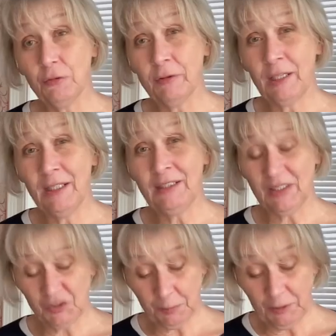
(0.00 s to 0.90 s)
create
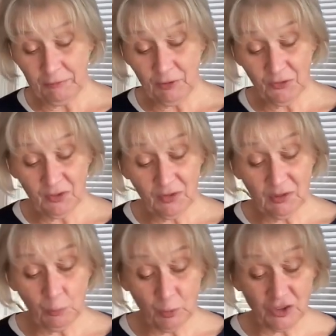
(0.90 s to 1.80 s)
experiences
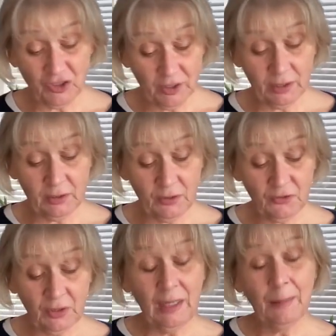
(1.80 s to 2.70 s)
in which
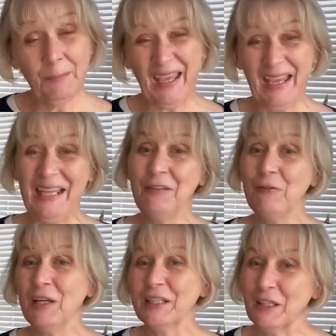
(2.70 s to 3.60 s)
learners behave
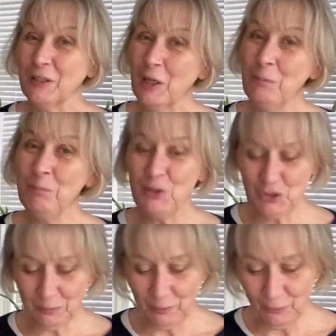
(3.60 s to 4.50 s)
like
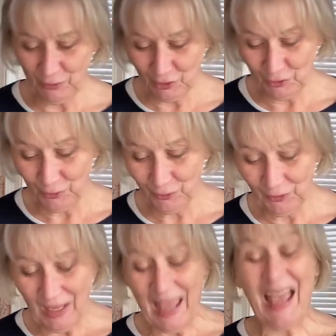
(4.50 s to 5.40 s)
accomplished musicians
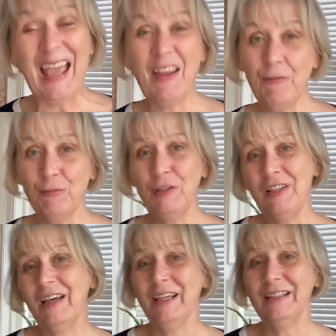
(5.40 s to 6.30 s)
every
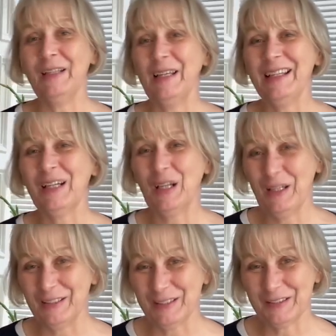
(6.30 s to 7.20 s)
day in
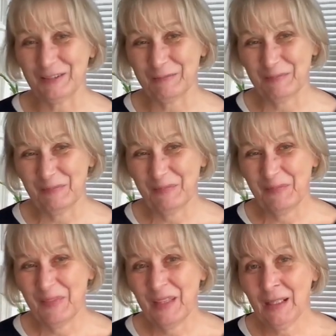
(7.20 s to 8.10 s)
class.
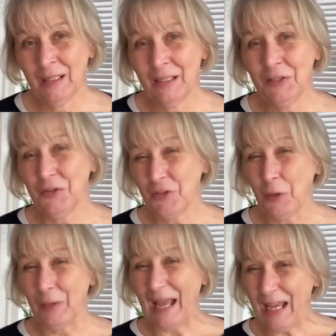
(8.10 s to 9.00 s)

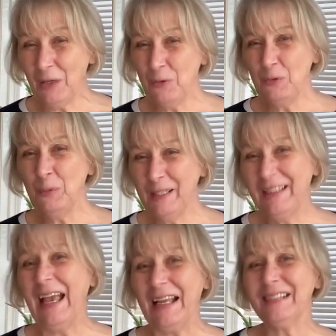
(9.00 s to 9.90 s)
So how do we
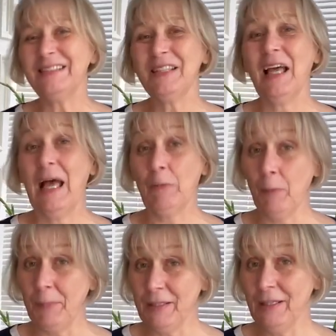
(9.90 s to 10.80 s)
get our
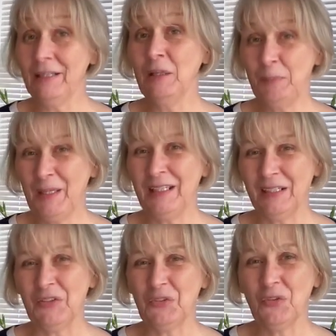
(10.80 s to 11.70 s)
beginner
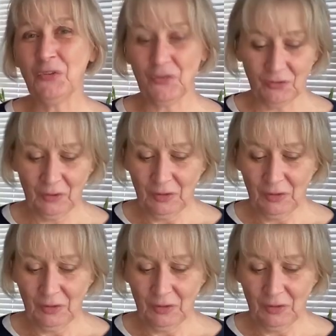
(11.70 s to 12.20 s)
pianists